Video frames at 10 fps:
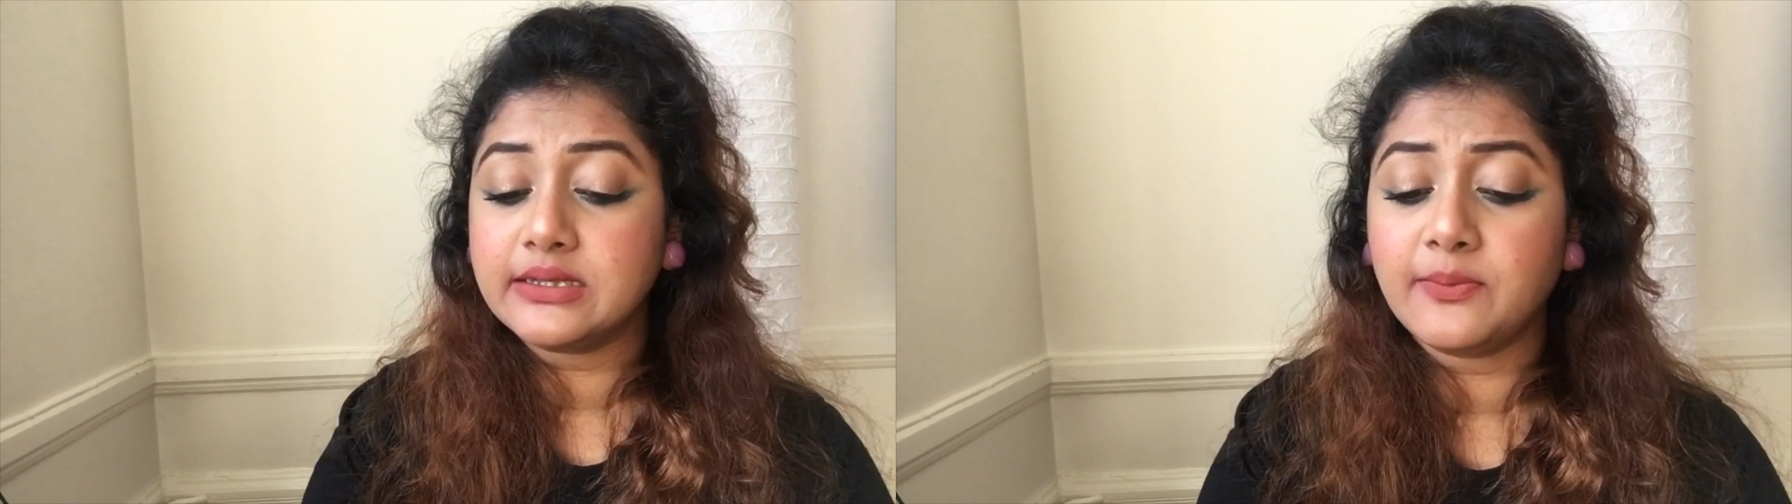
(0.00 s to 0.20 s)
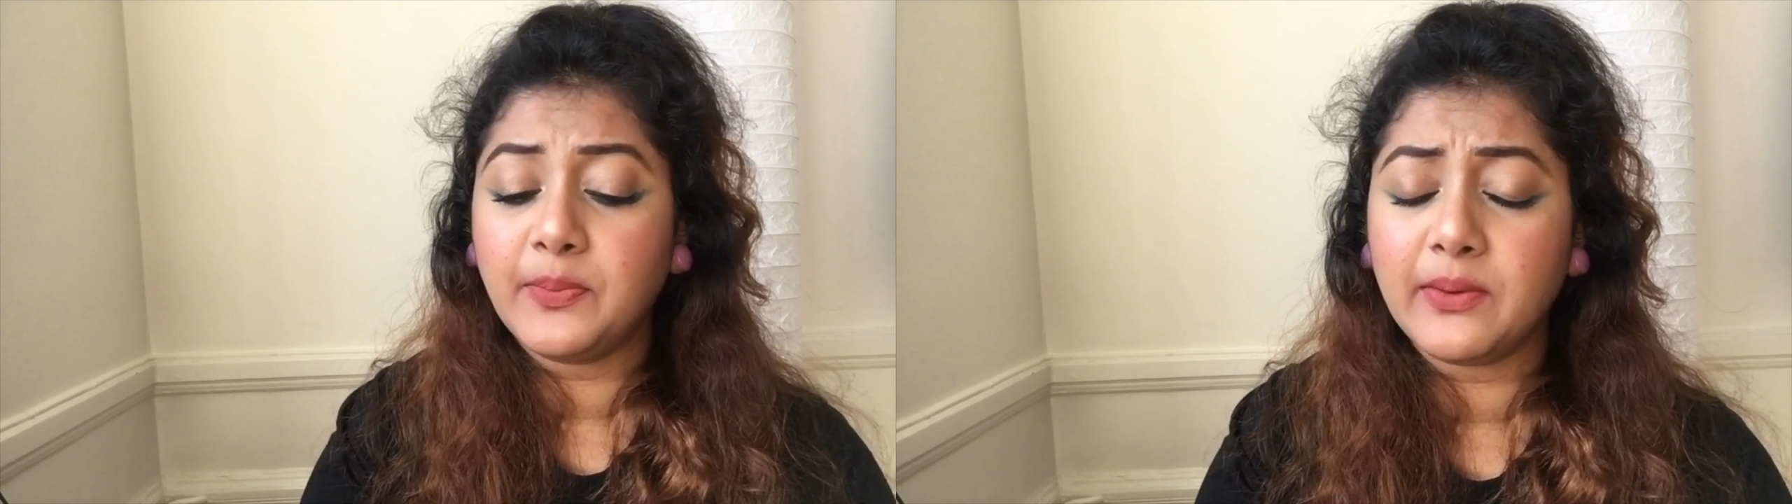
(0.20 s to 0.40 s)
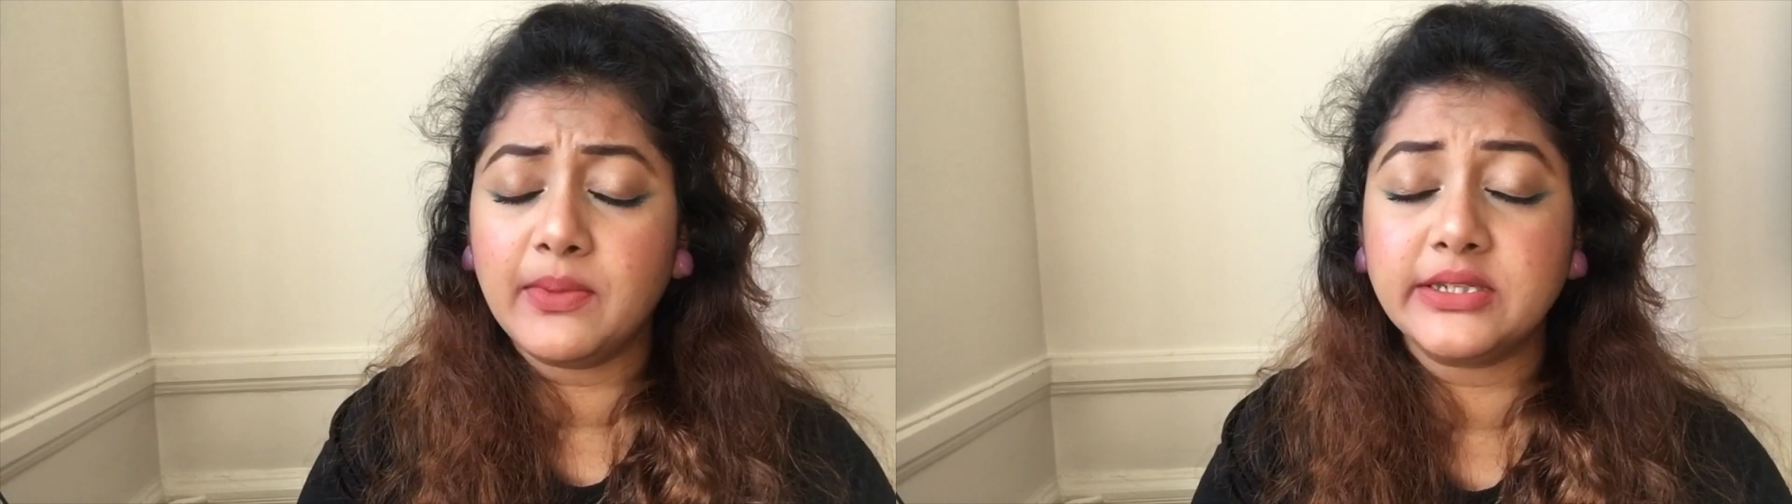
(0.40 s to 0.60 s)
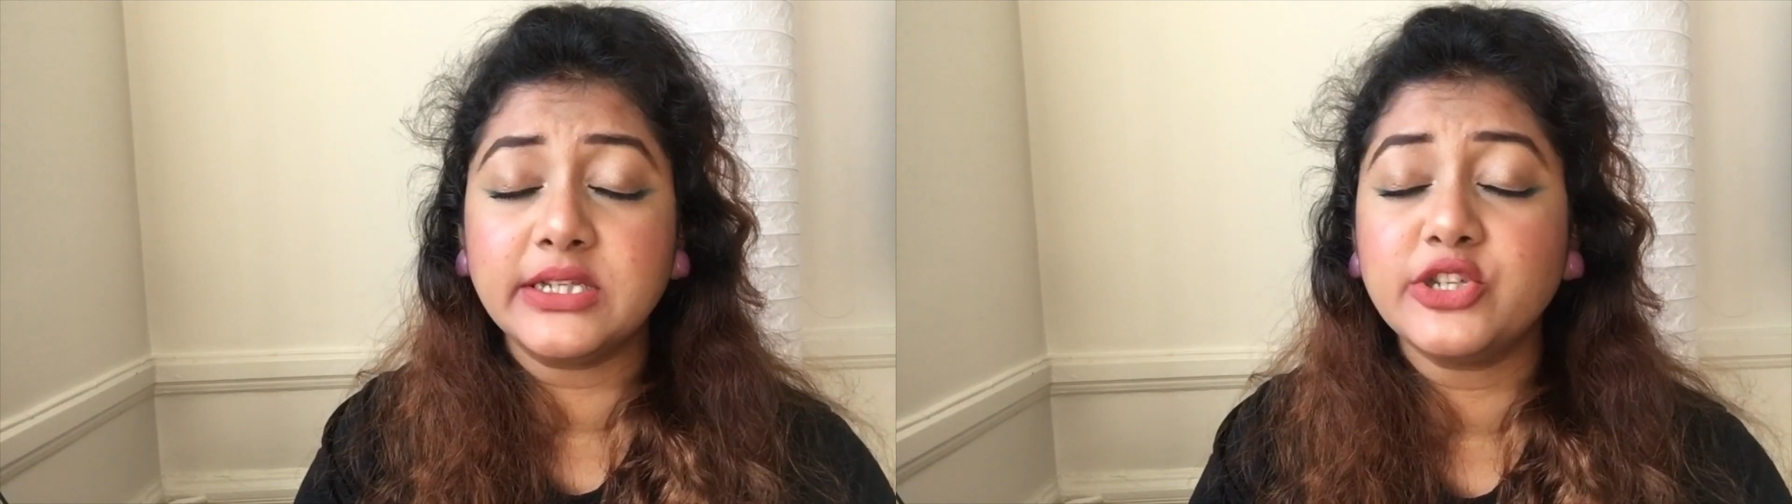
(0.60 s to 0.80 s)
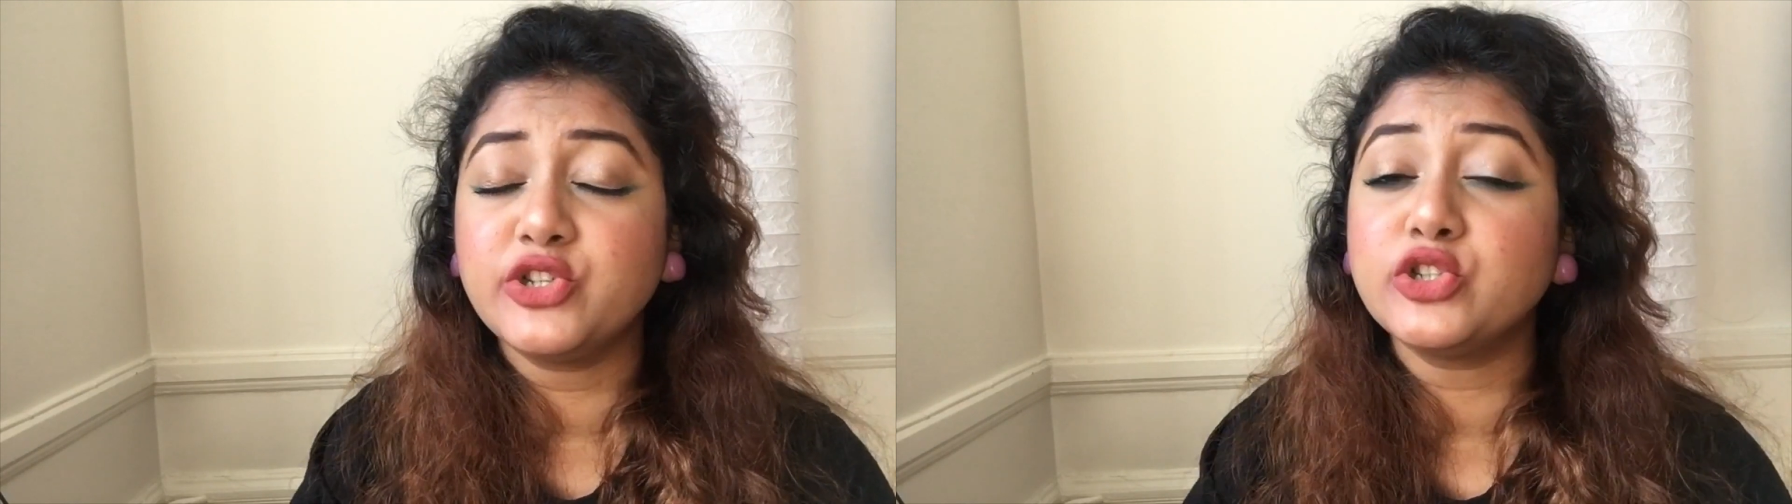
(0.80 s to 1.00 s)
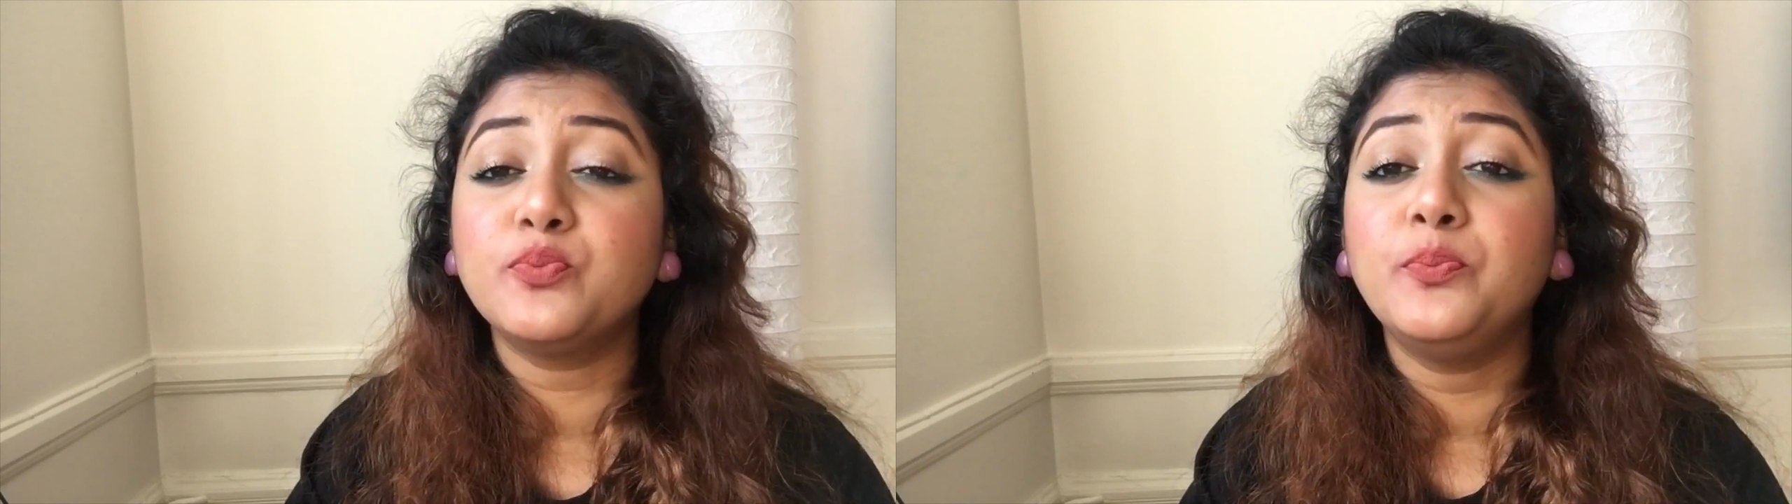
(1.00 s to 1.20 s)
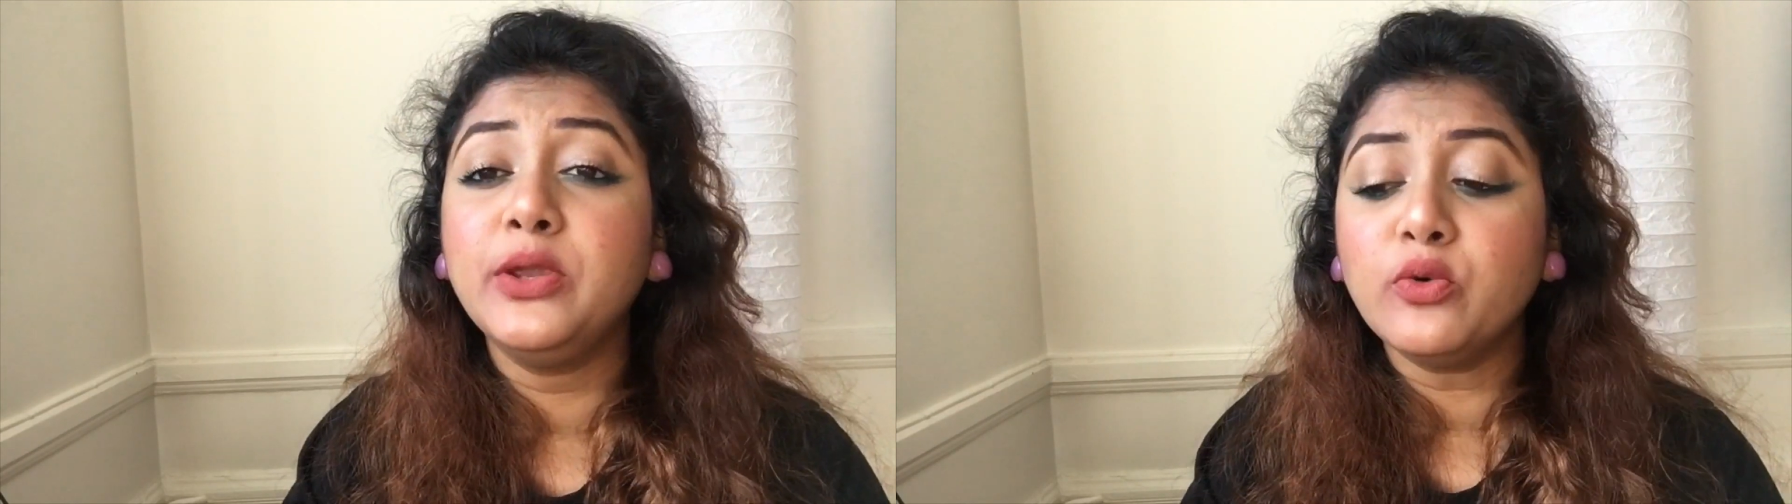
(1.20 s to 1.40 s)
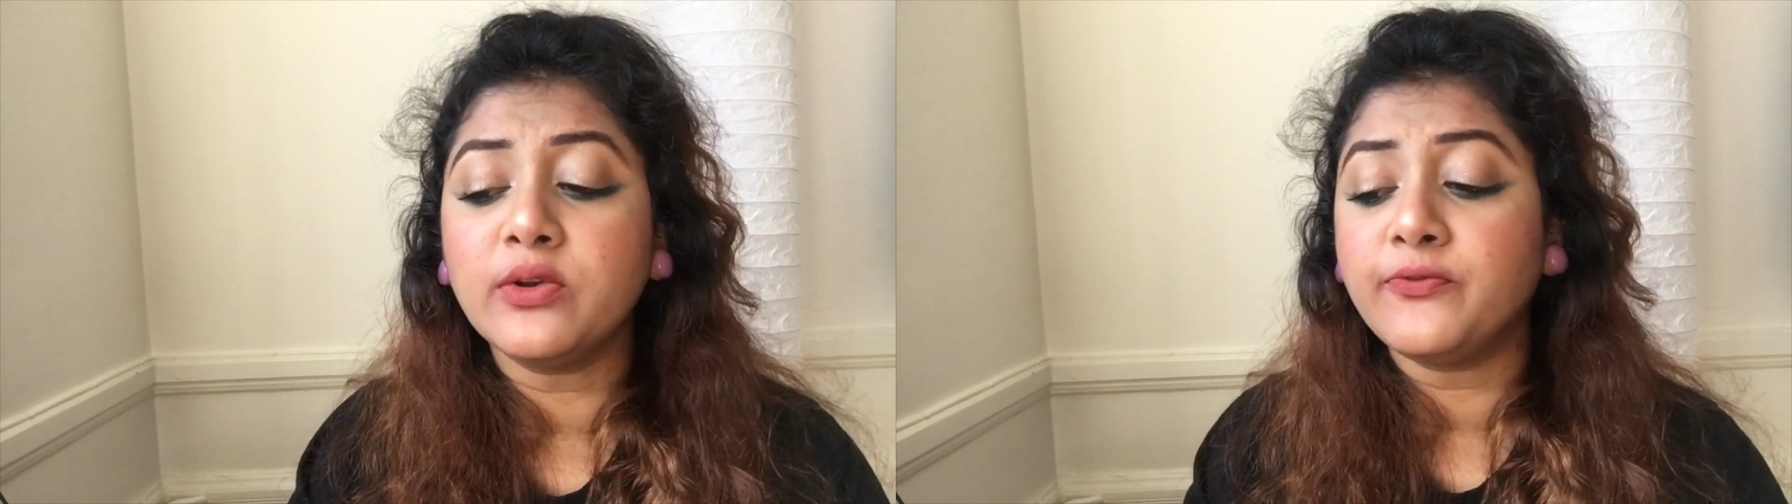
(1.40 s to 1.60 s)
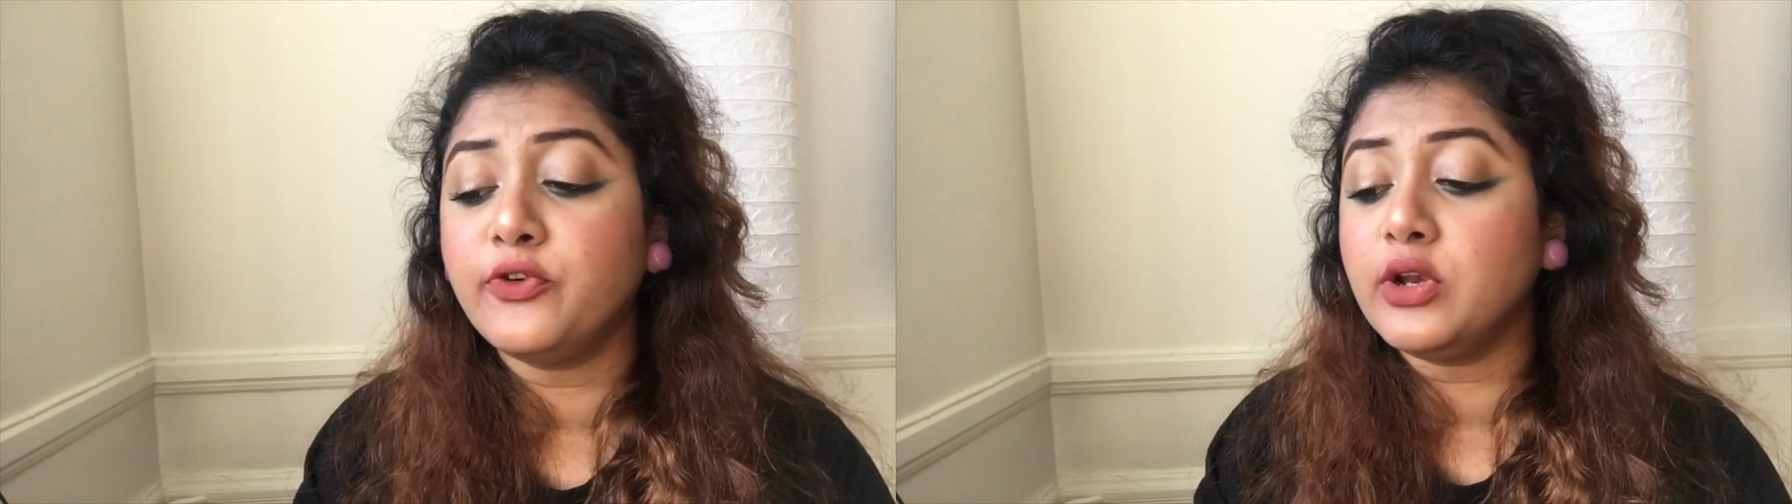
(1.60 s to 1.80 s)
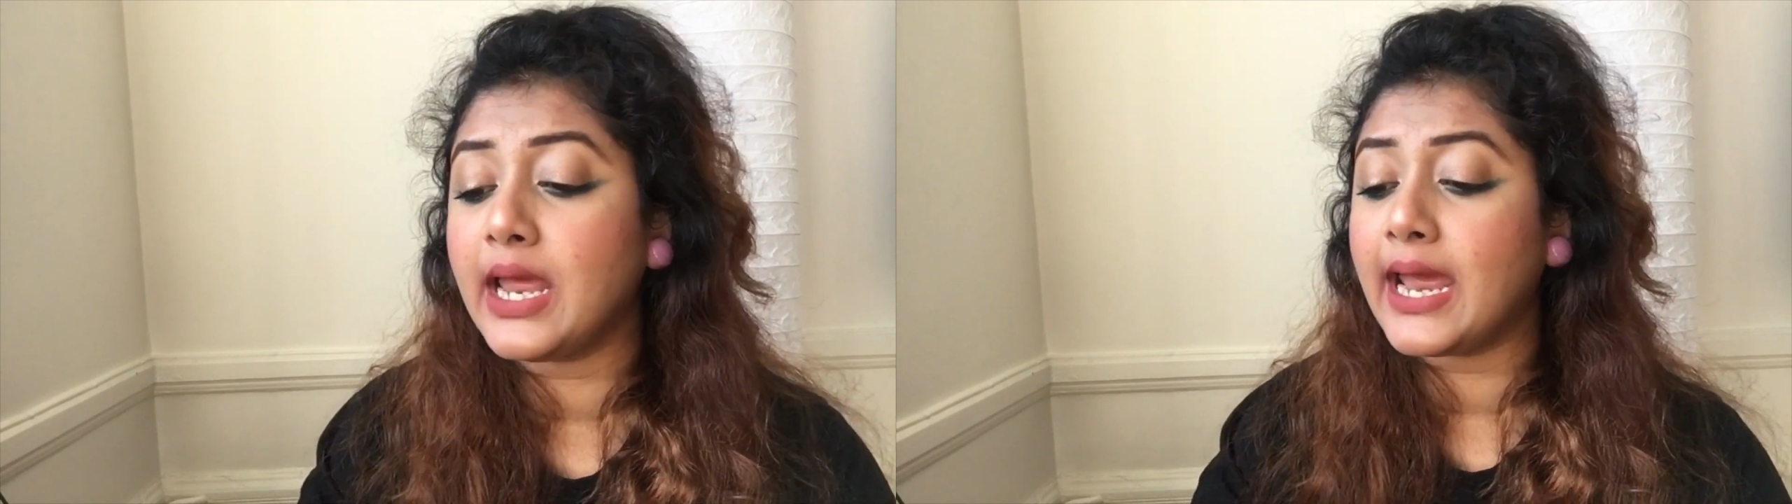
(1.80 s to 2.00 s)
The pigment is just beautiful